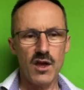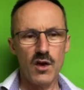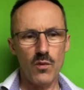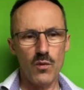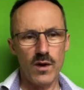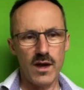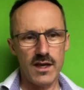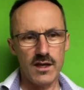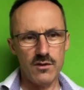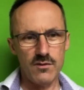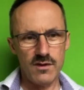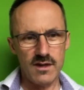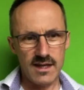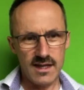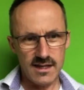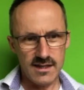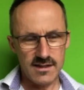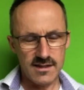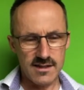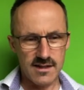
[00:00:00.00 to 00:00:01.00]
where you
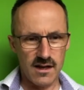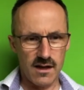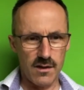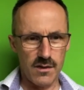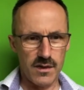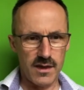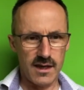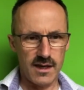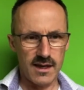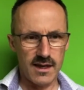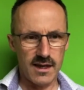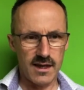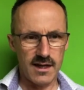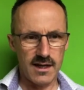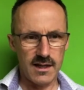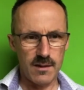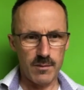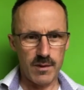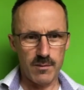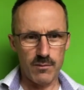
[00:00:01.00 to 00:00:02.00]
need to start thinking a
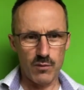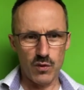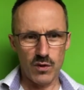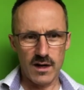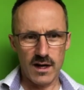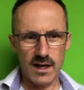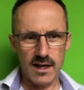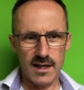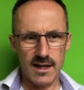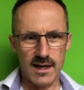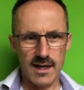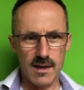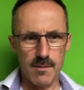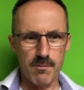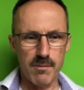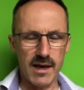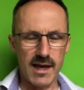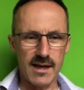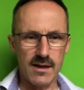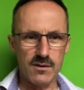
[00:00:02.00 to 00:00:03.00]
little bit more clearly
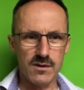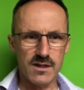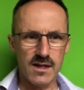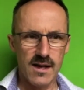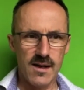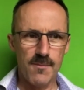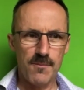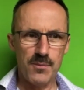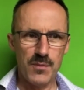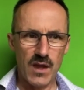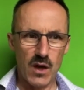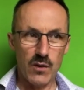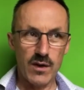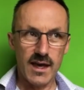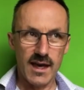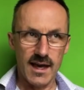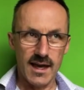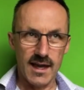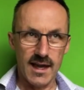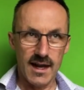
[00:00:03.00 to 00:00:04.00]
about,
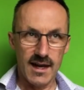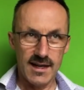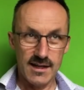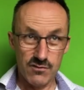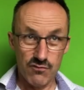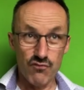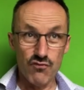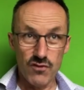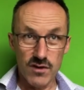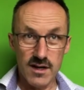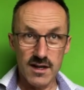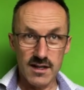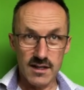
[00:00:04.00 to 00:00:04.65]
okay, let's really